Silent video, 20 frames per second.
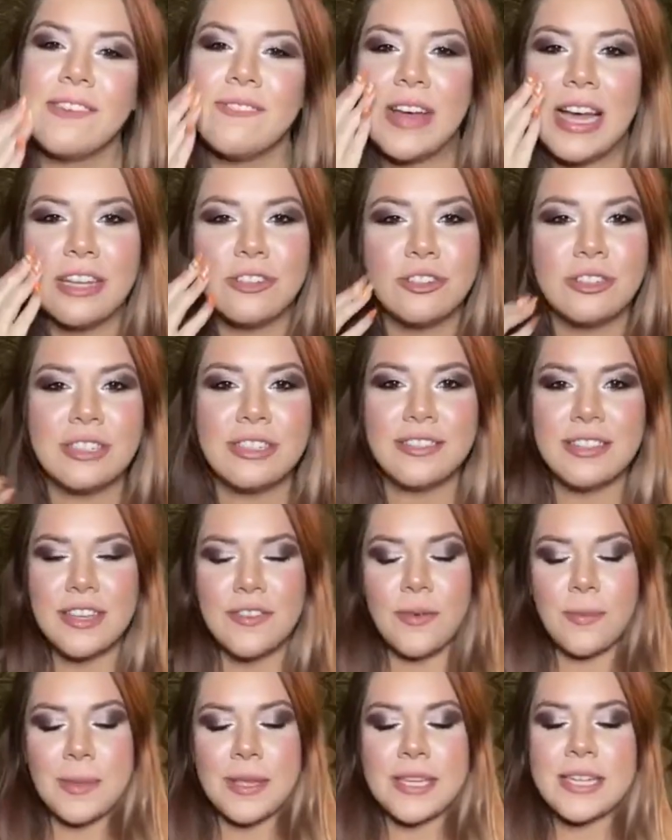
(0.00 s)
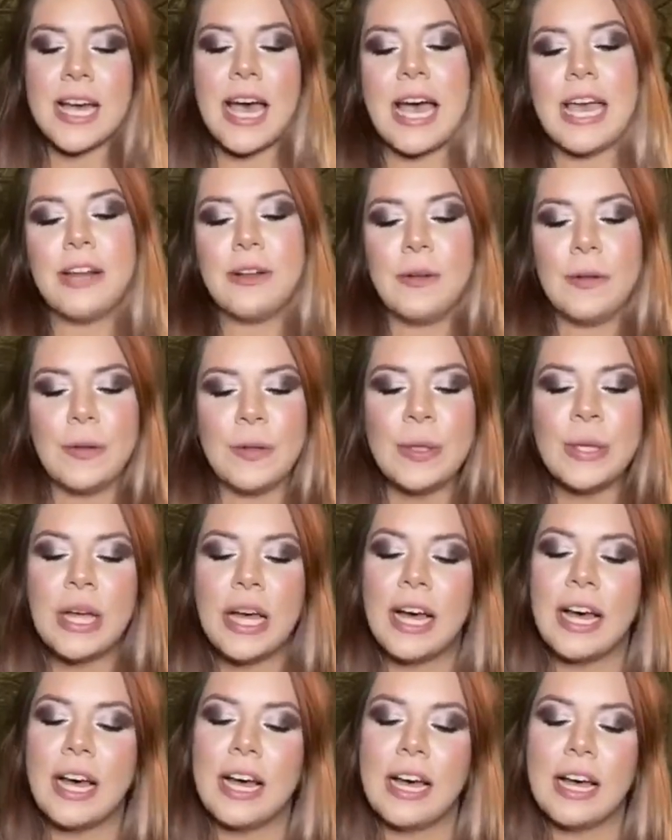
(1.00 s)
As you can see from the title,
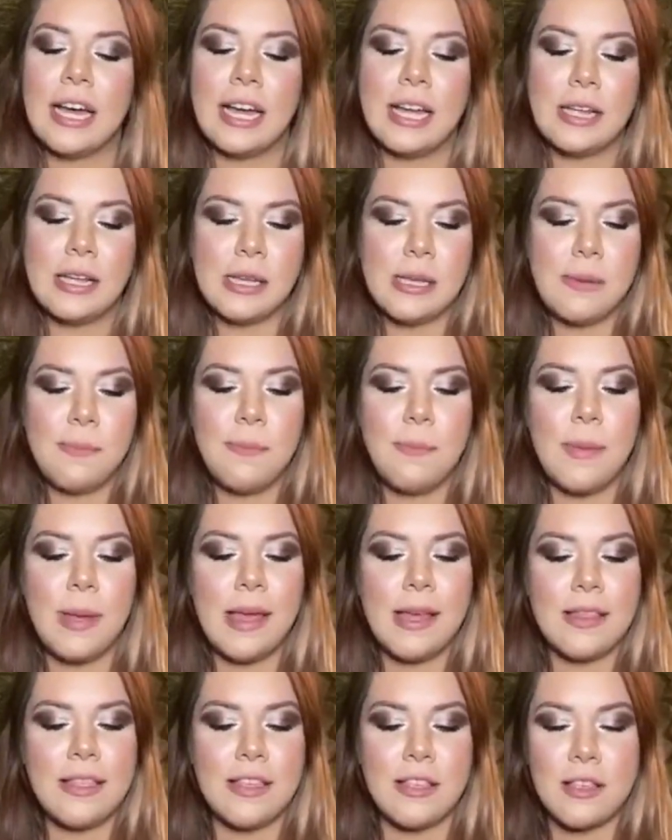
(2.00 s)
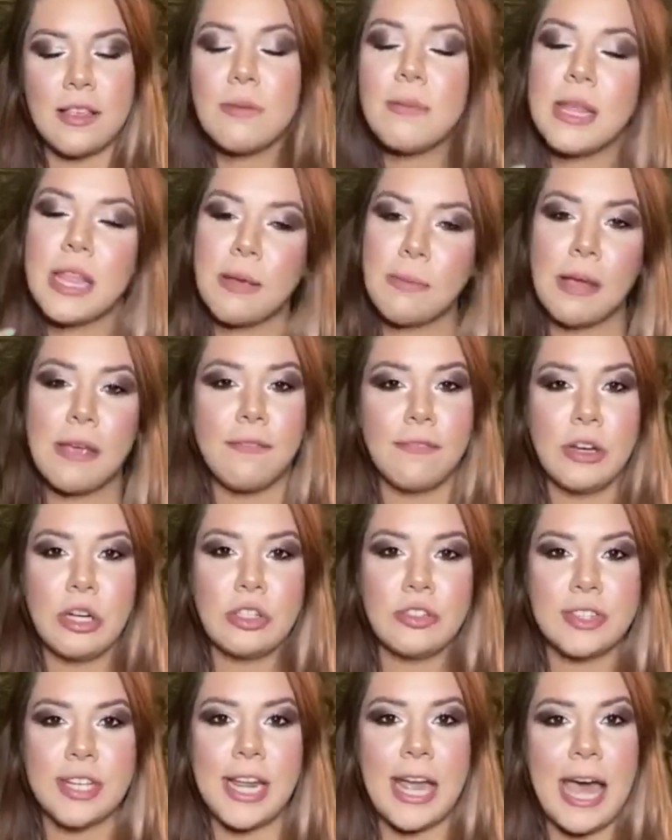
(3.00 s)
this is gonna be like my
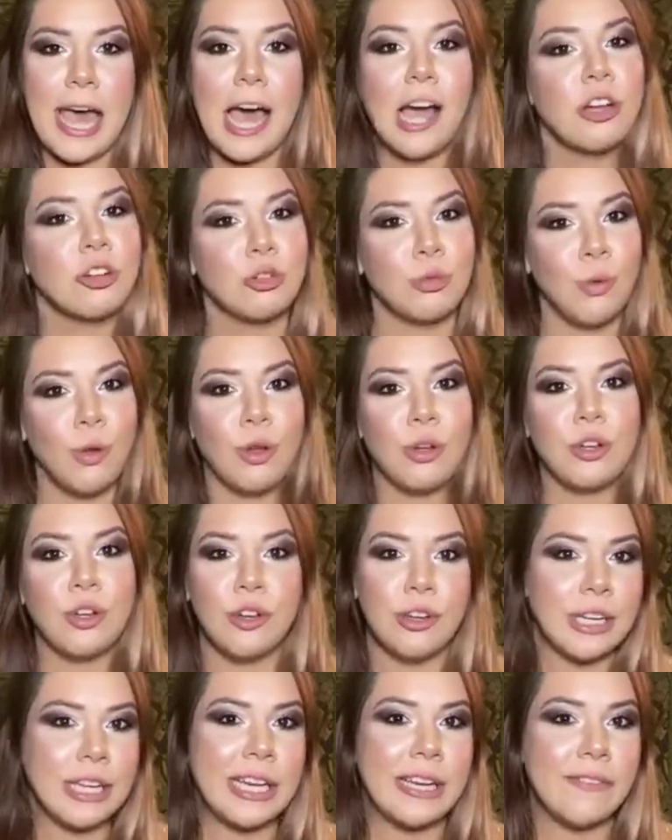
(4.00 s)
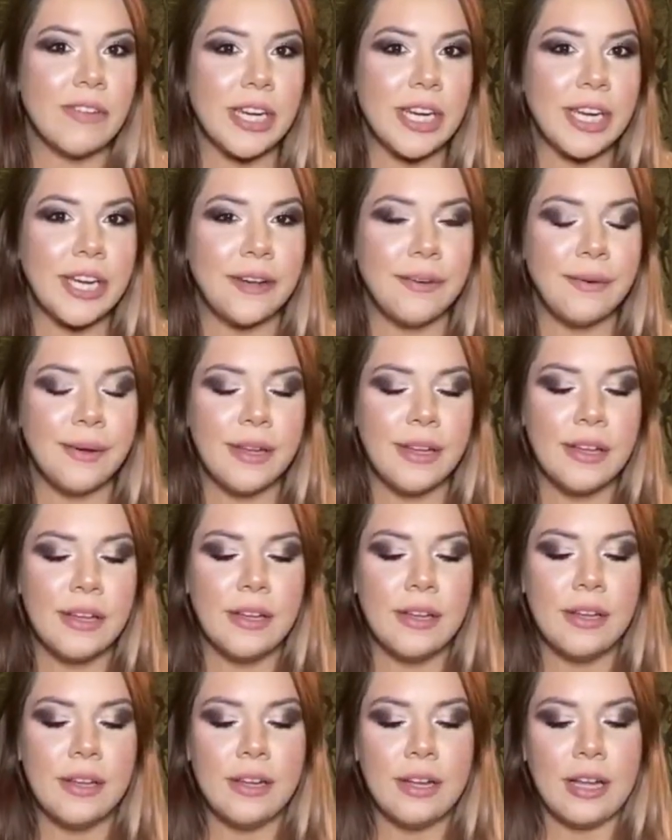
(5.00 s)
first like actual cooking video.
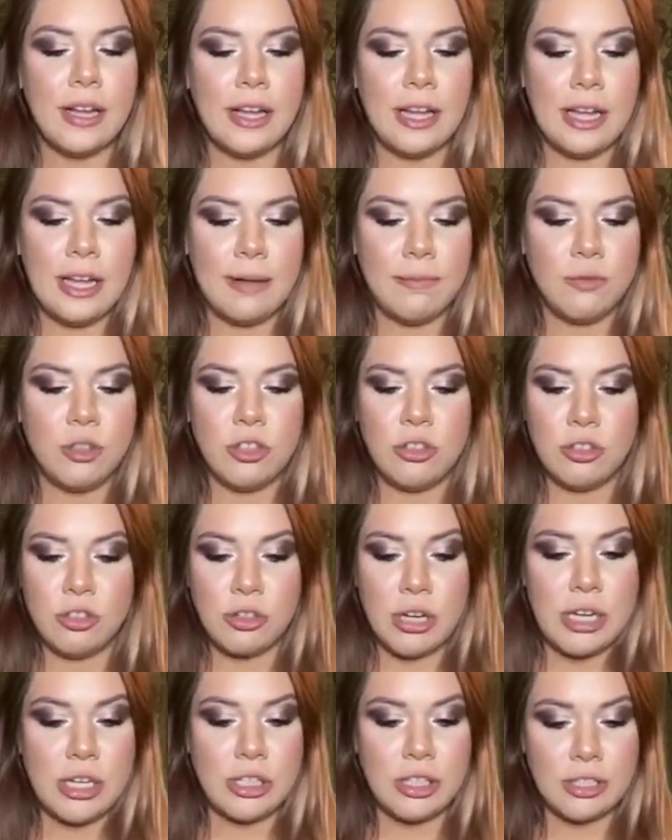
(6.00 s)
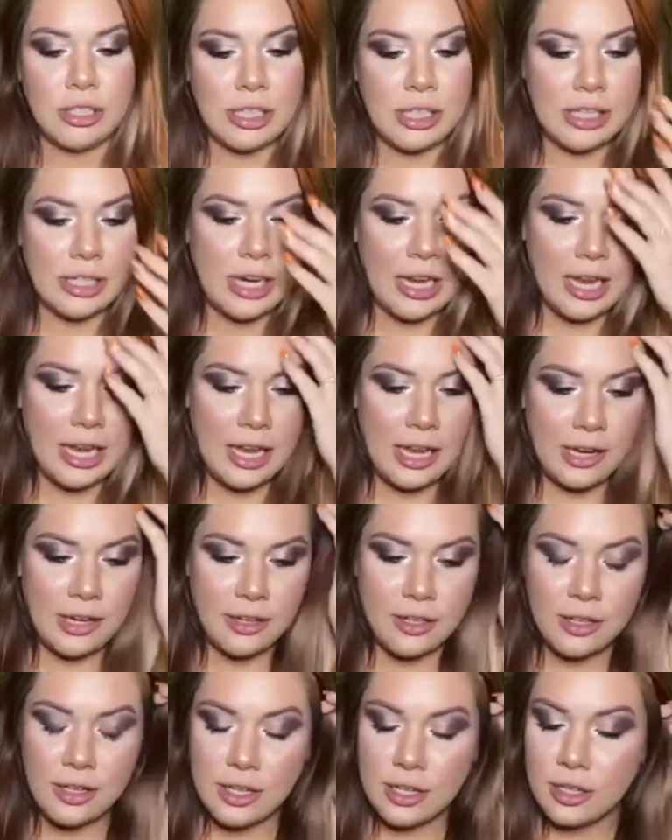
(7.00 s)
Just straight cooking and
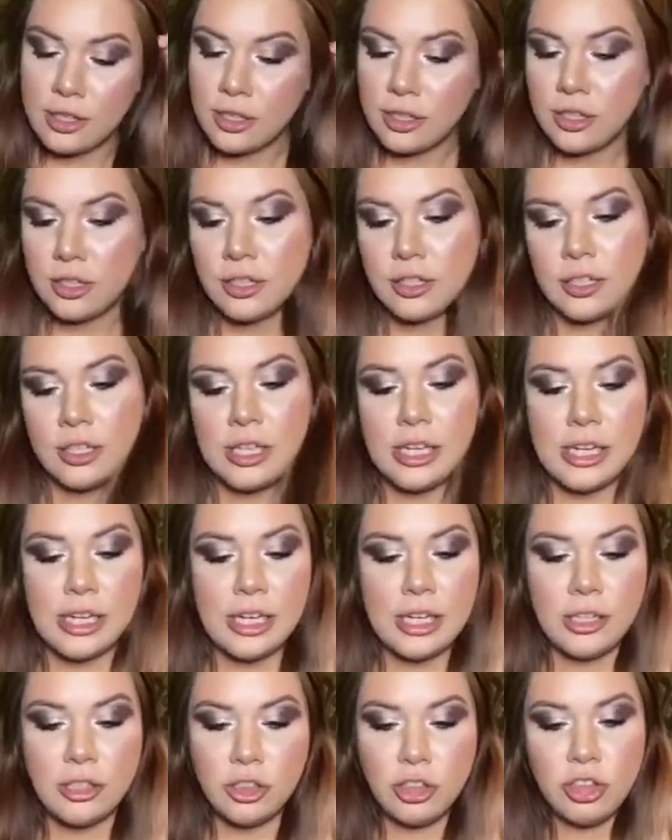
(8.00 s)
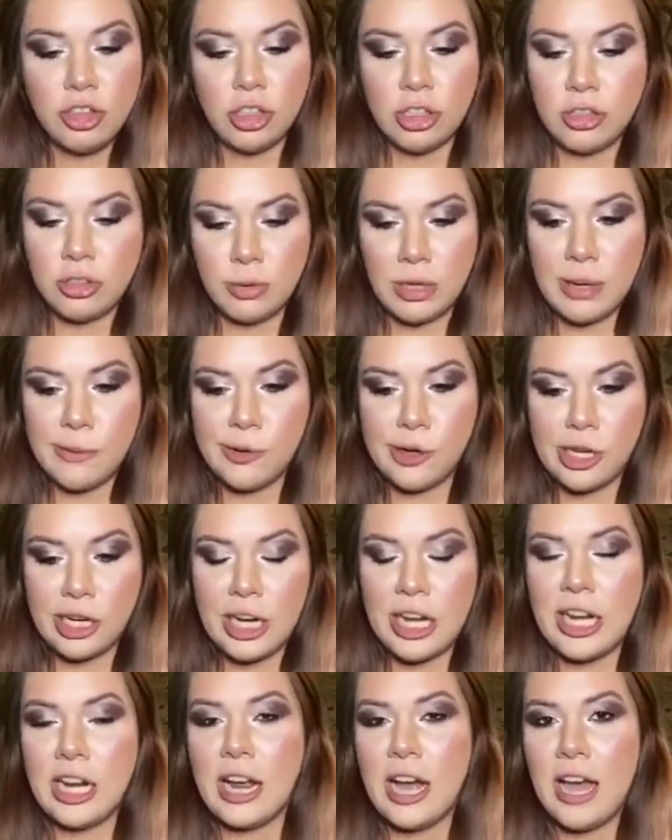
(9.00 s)
eating just what I'm
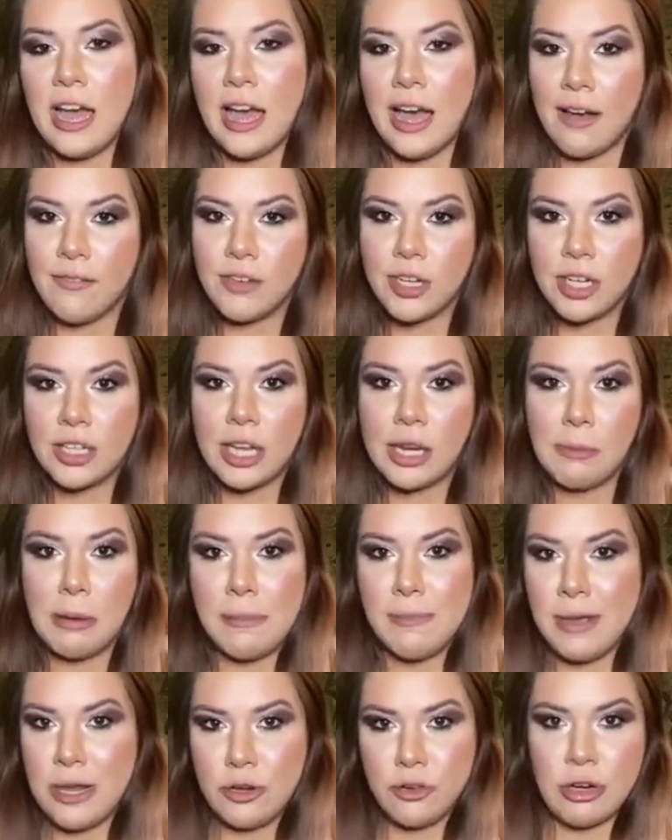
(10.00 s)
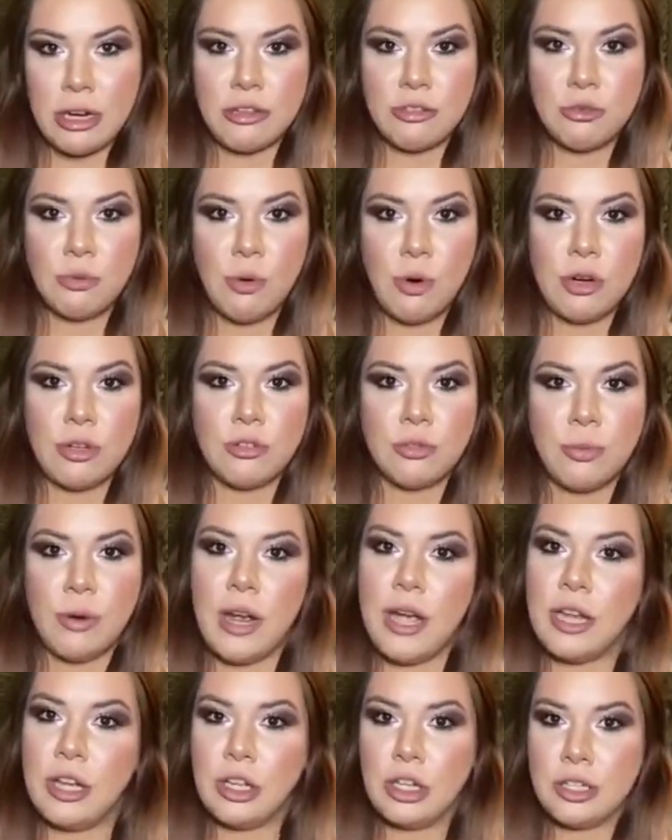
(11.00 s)
cooking. I have done like my Pinterest wars where
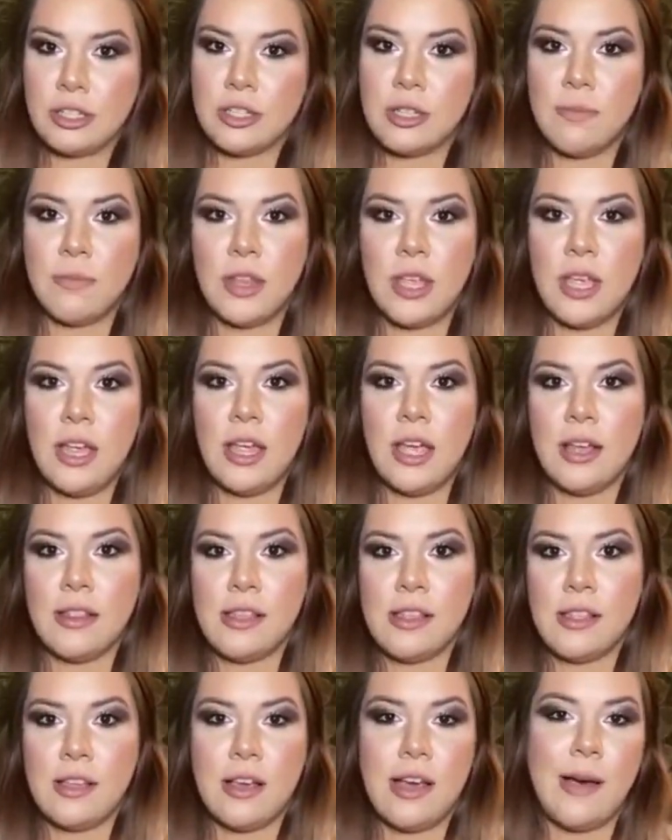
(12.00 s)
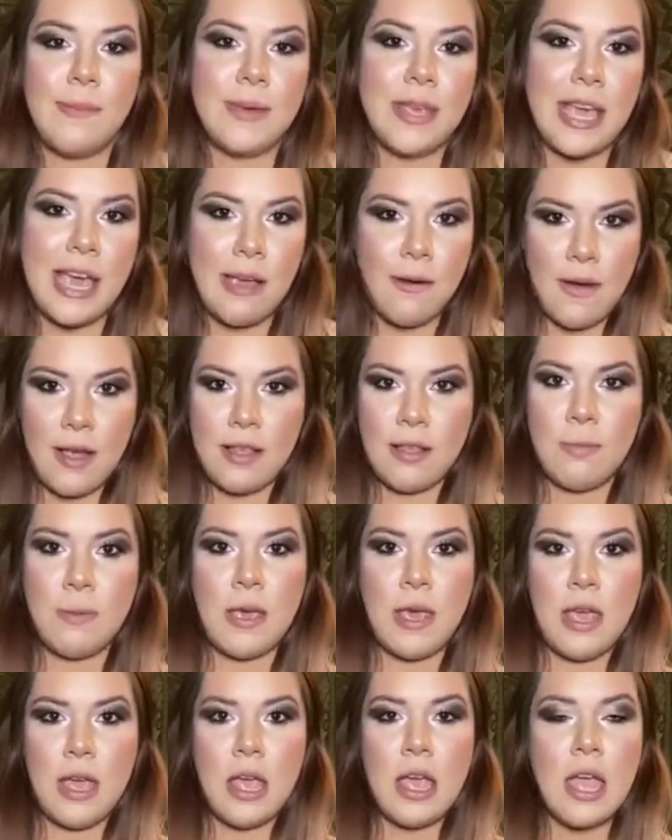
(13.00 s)
I cook something as a copycat
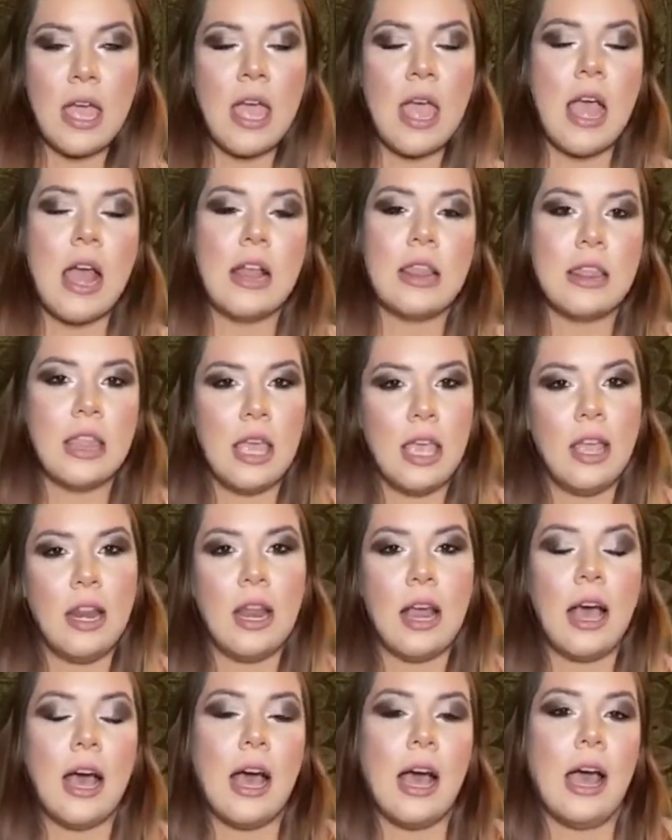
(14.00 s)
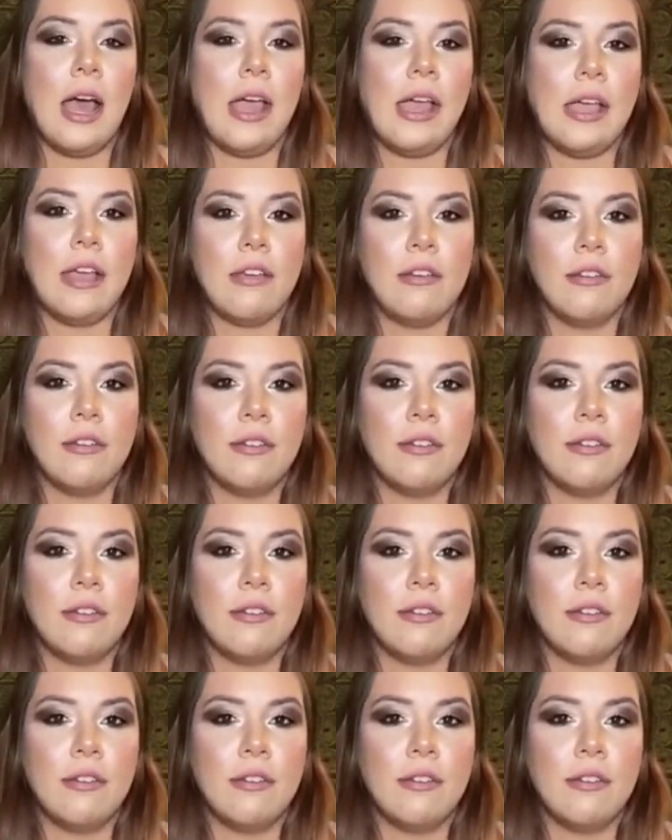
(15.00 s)
recipe and then I